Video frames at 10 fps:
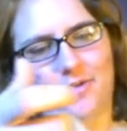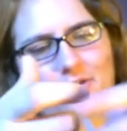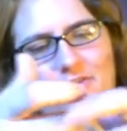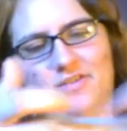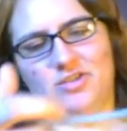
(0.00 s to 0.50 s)

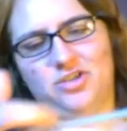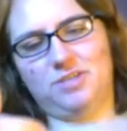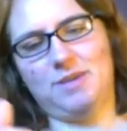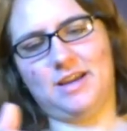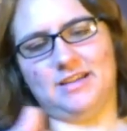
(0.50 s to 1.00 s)
don't know
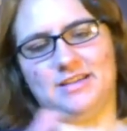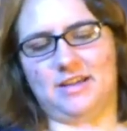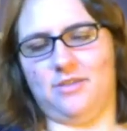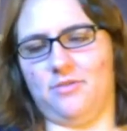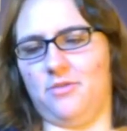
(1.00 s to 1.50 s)
if it's just
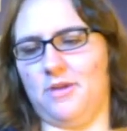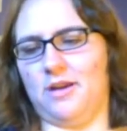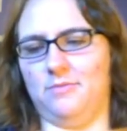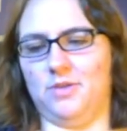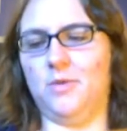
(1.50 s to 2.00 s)
because I
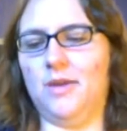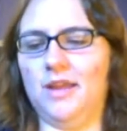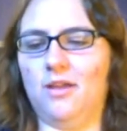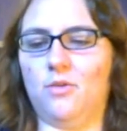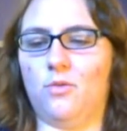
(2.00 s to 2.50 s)
don't know what I'm
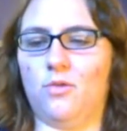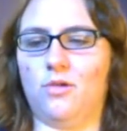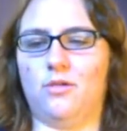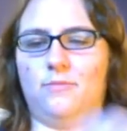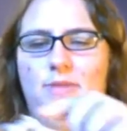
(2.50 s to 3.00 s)
doing,
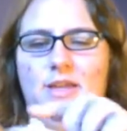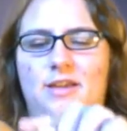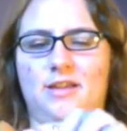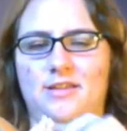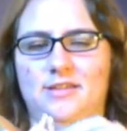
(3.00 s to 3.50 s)
or
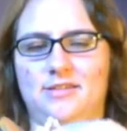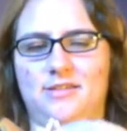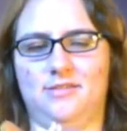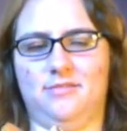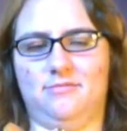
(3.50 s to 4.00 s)

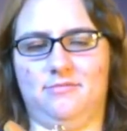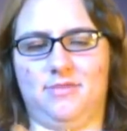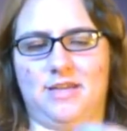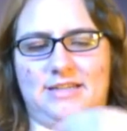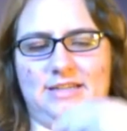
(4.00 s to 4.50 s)
because
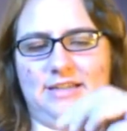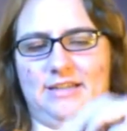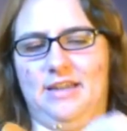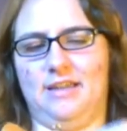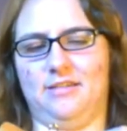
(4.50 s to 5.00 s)

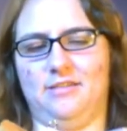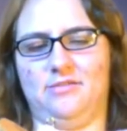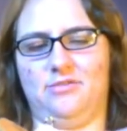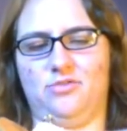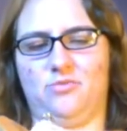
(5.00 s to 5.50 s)
that
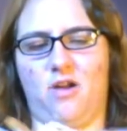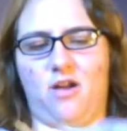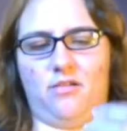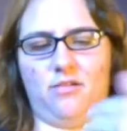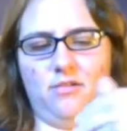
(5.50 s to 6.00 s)
technique is
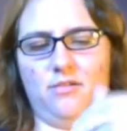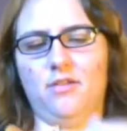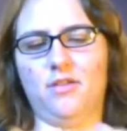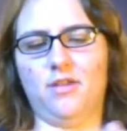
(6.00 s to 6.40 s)
just wrong.